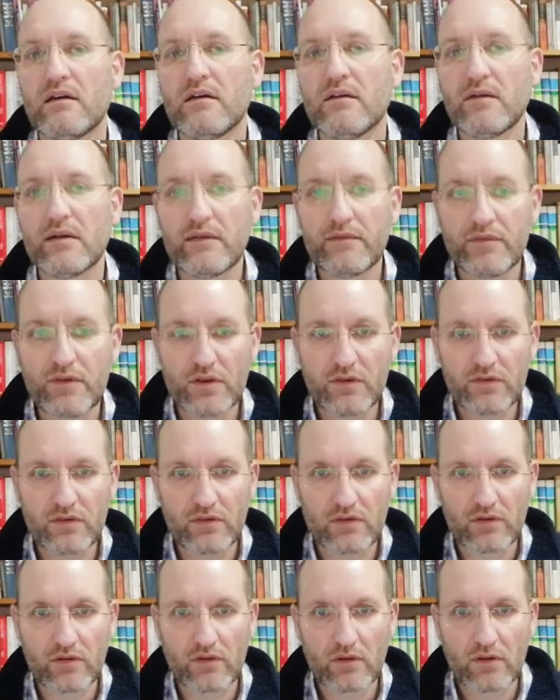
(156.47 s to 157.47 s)
Well, in
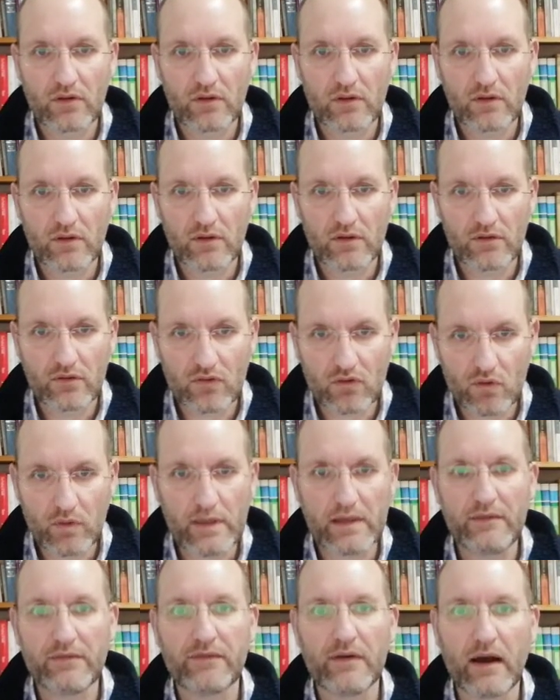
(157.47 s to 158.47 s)
verse, verse
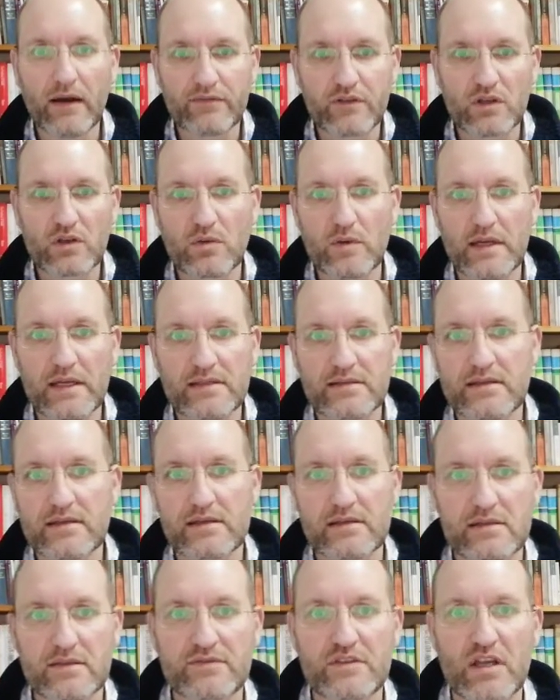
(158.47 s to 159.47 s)
25 to
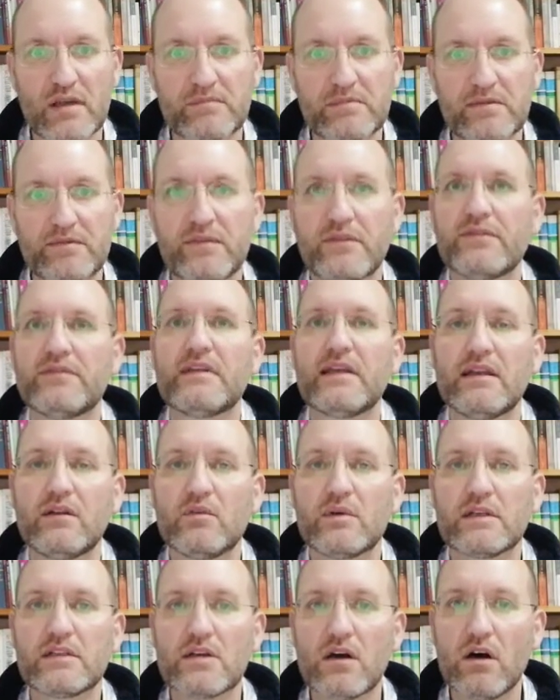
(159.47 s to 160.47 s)
26 of chapter 15,
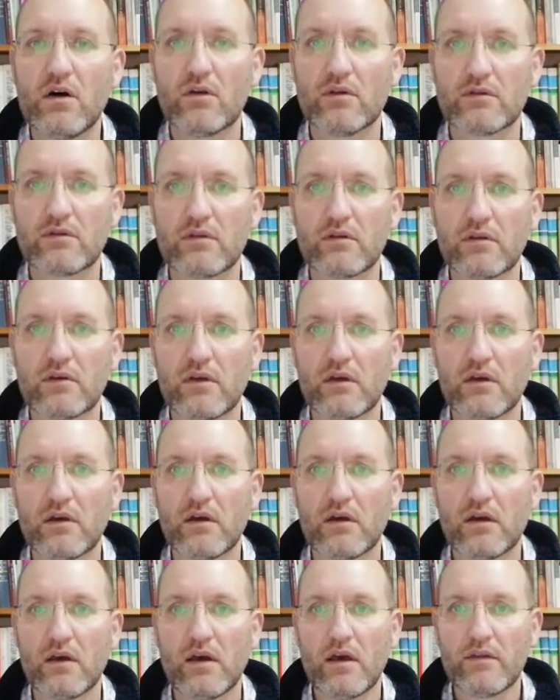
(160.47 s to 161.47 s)
we're told,
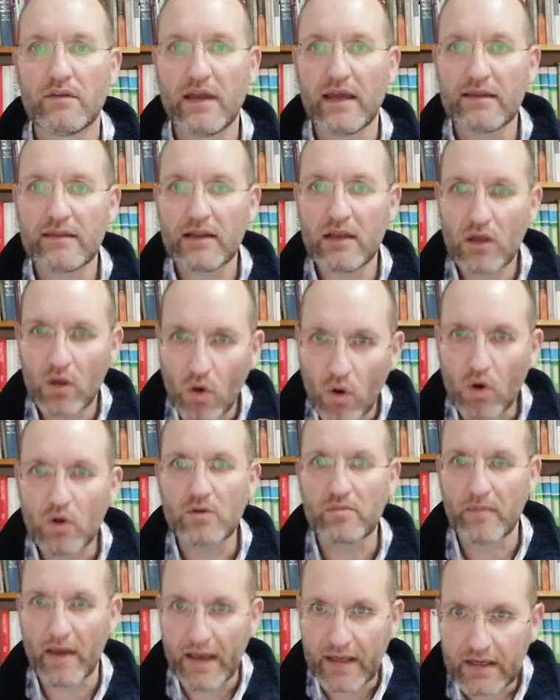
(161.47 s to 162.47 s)
There the
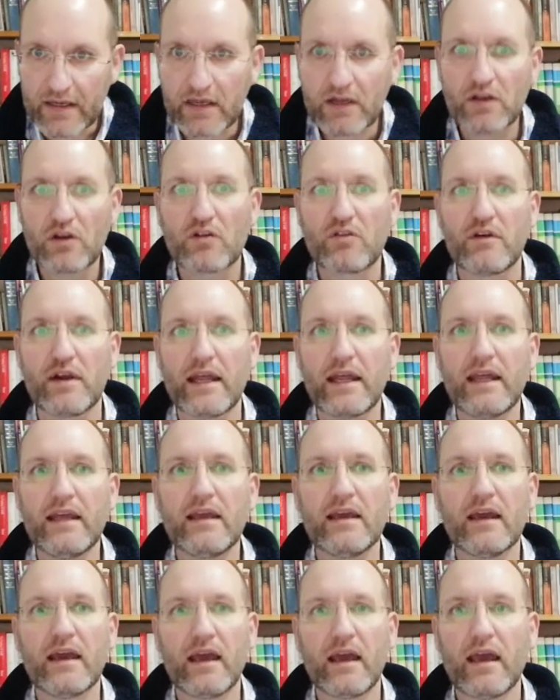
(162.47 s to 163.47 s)
Lord made a decree
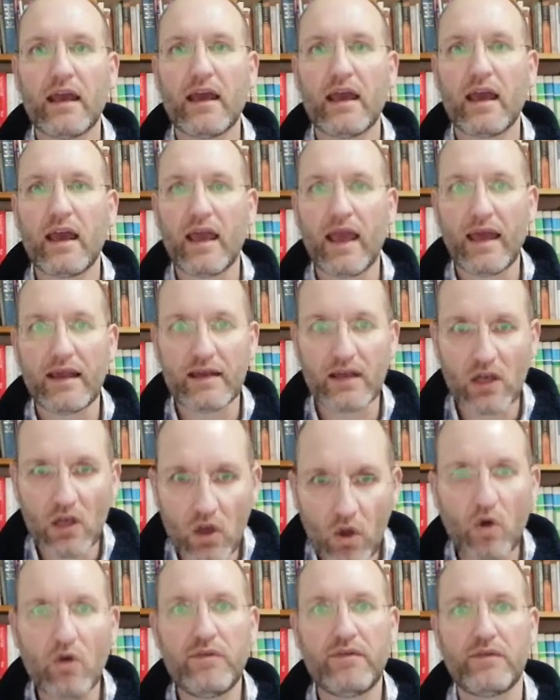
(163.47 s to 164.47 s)
and a
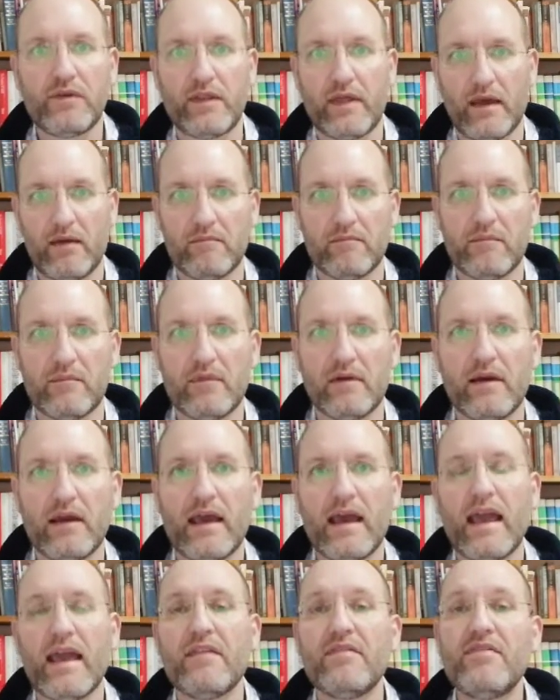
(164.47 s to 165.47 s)
law for them,
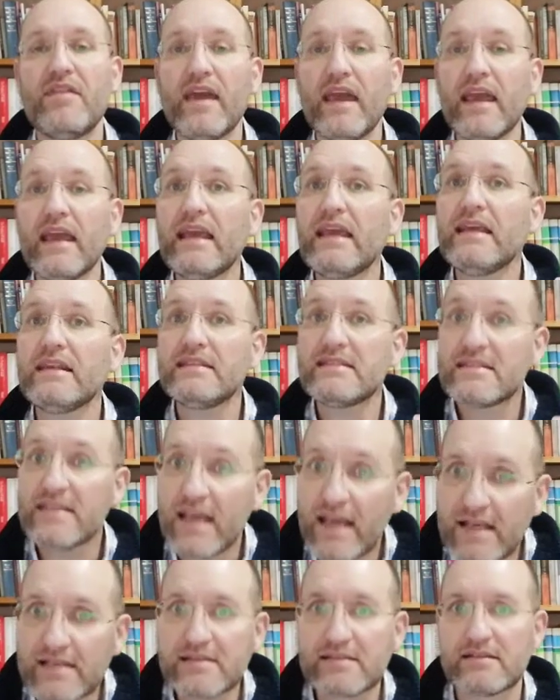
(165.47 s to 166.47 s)
and there he
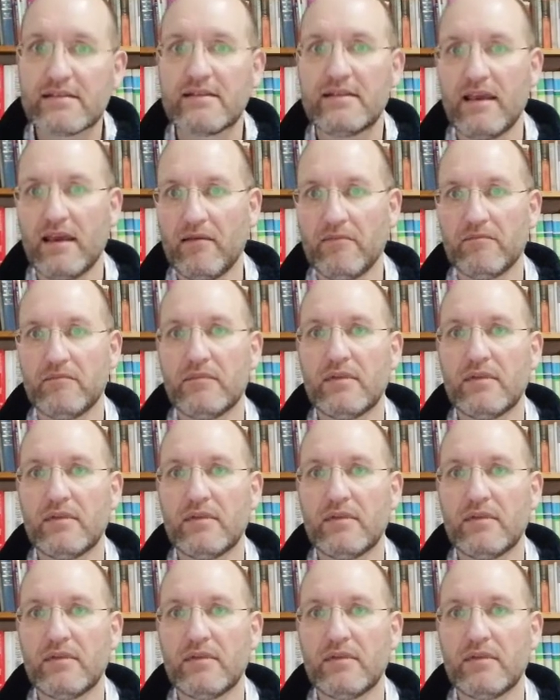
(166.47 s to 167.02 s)
tested them